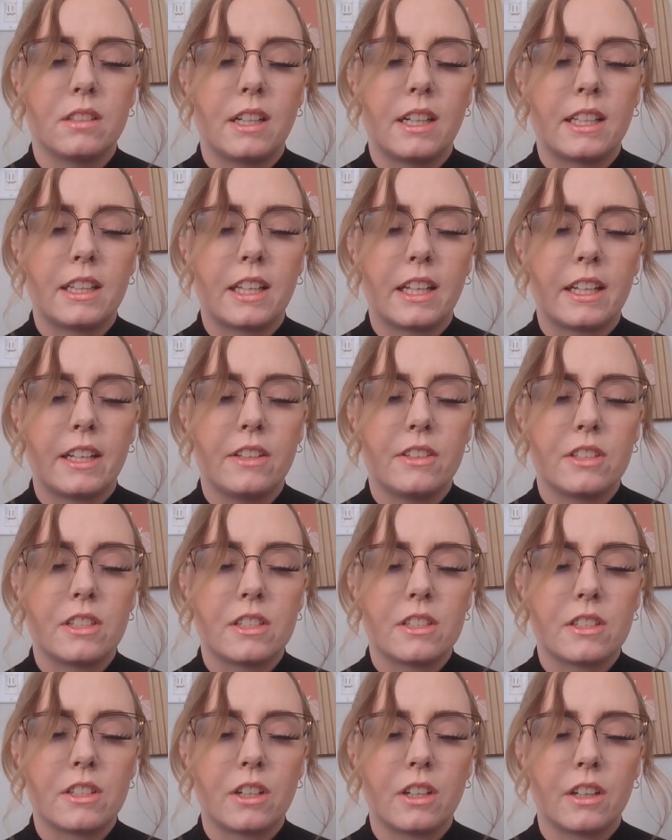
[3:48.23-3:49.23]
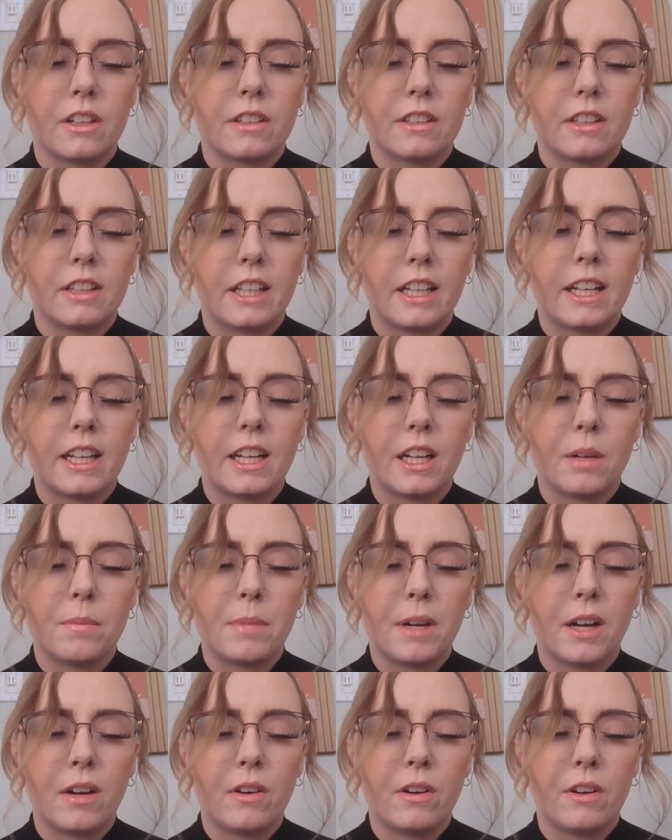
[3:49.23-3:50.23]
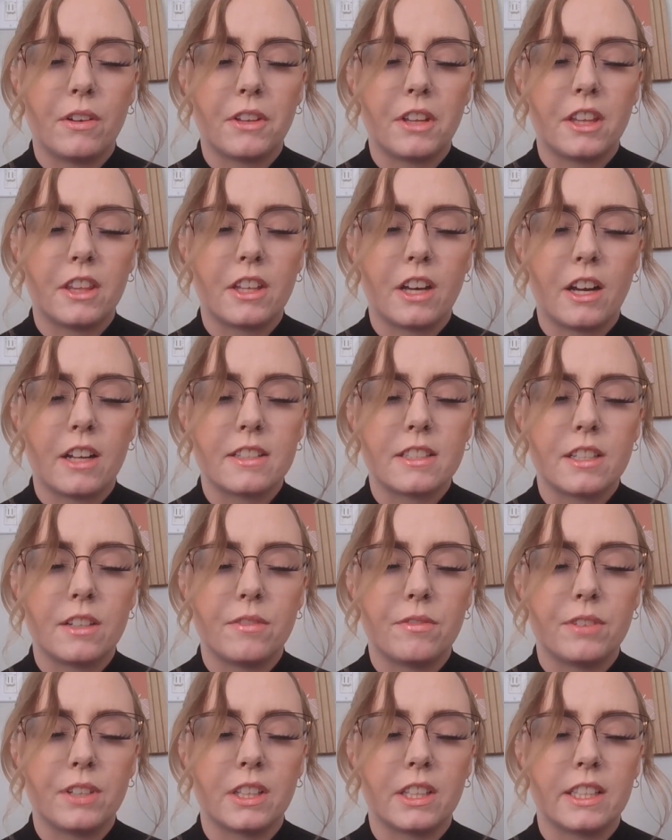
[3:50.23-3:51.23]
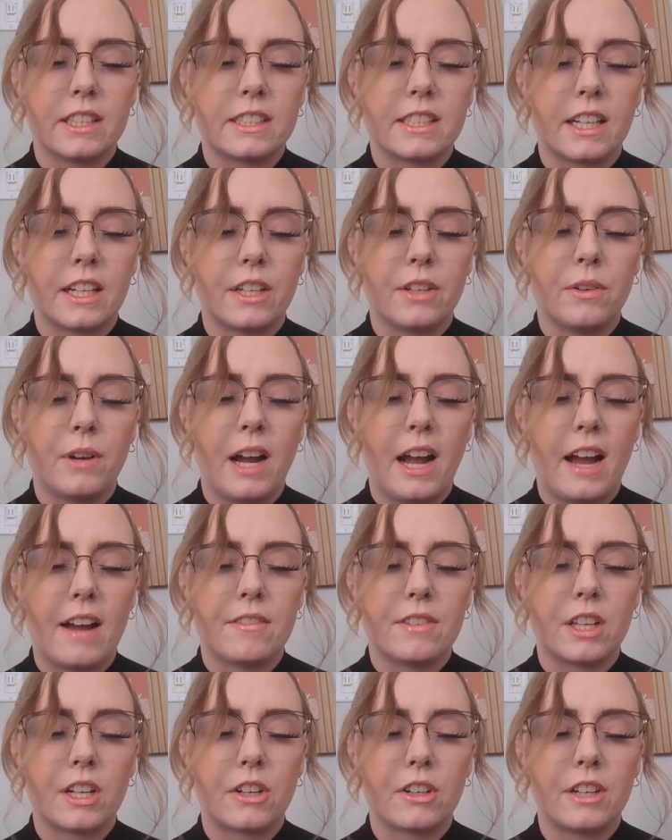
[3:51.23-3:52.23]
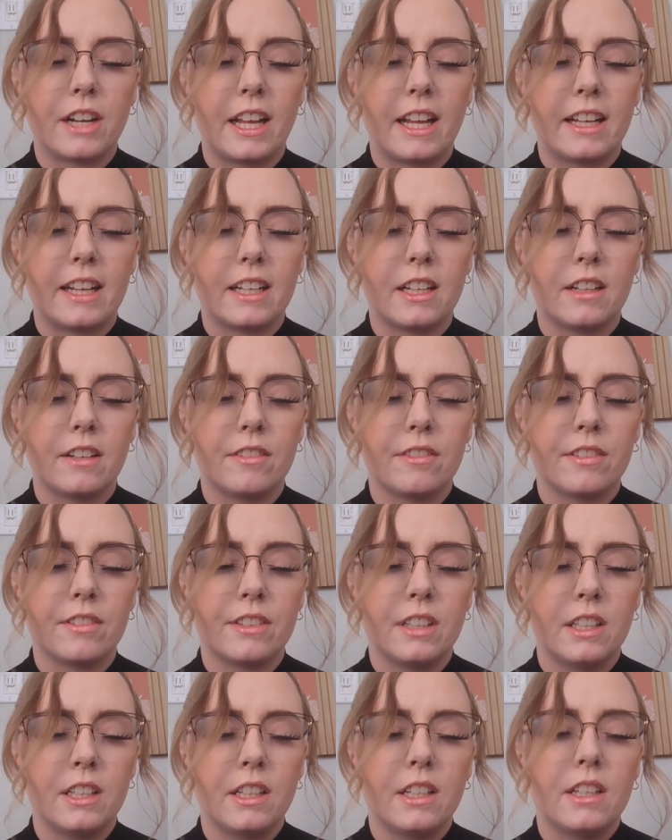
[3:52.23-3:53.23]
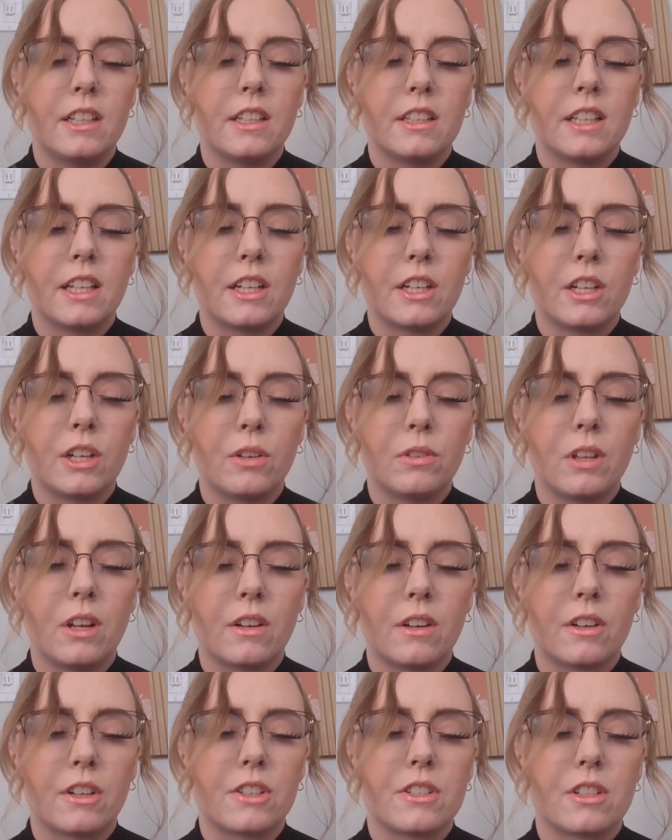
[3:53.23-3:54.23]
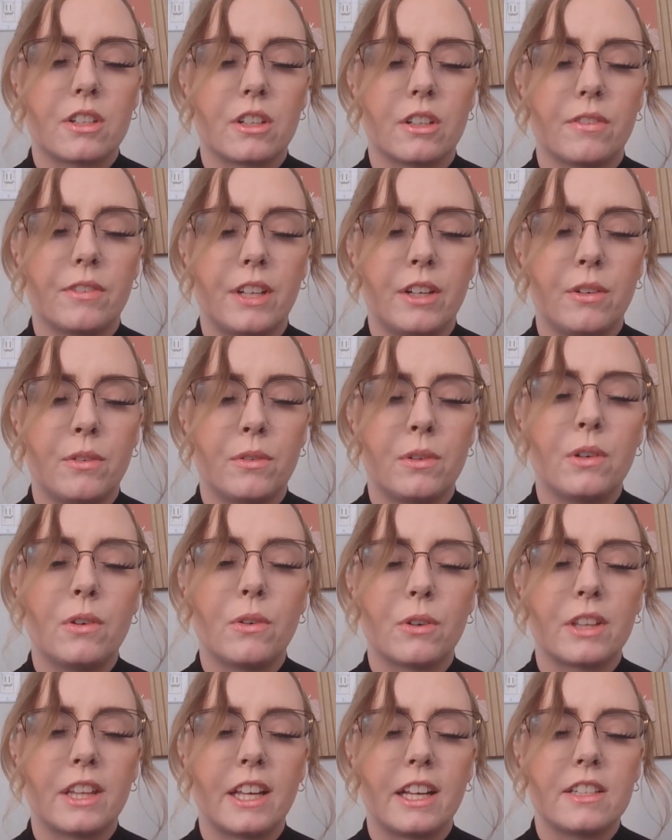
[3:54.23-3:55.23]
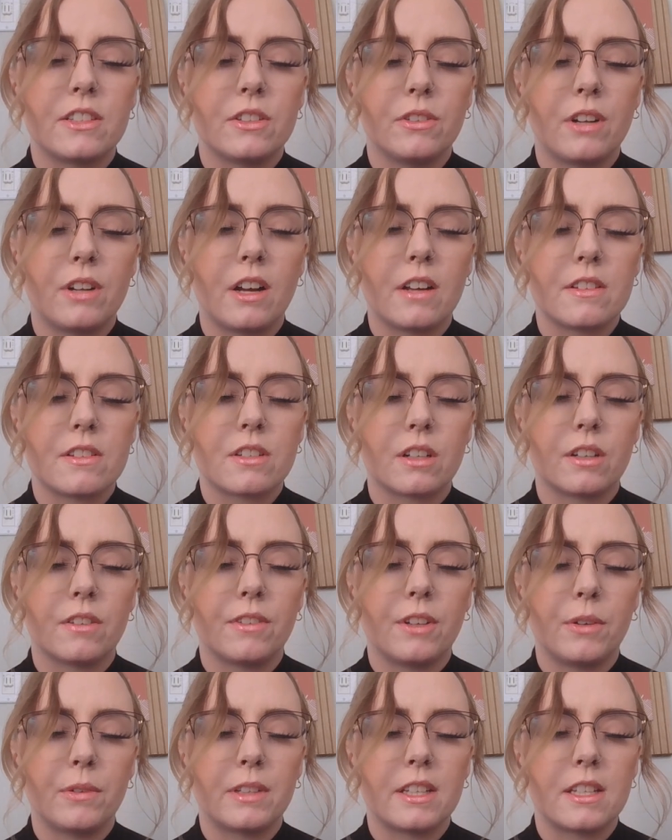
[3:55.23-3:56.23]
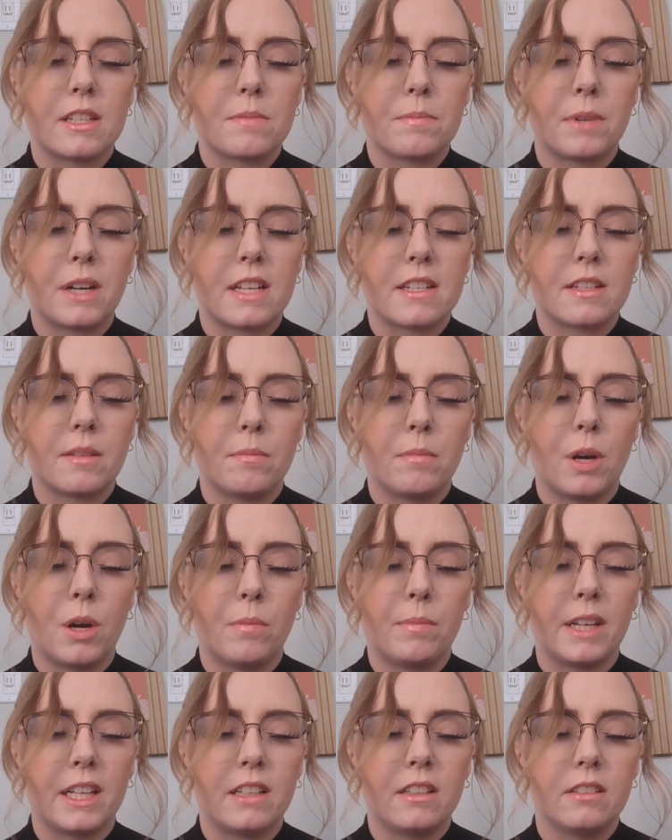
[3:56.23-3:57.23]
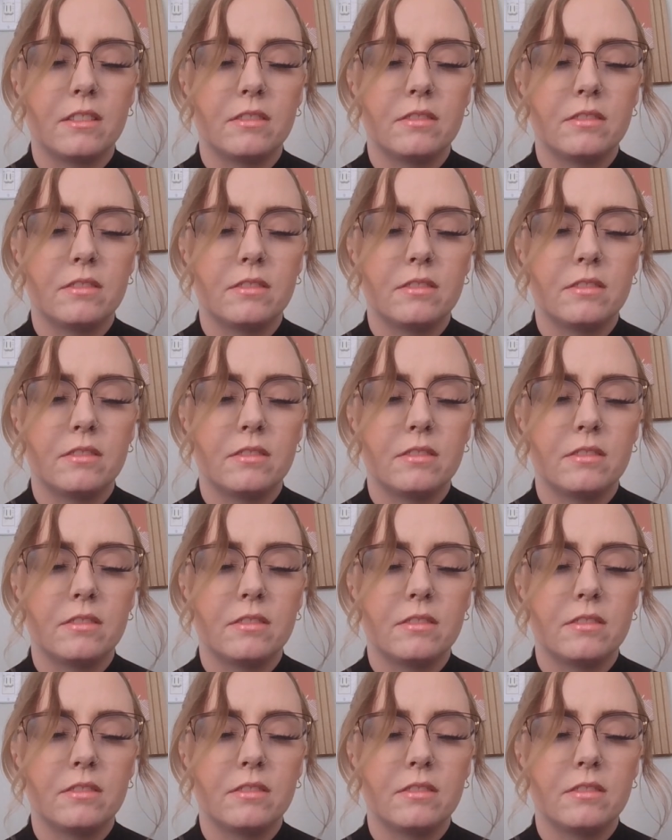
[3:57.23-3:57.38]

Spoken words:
I'd like you to start thinking about all the thoughts and feelings that you have that are negative, that no longer serve you, or that do not serve you in this present moment.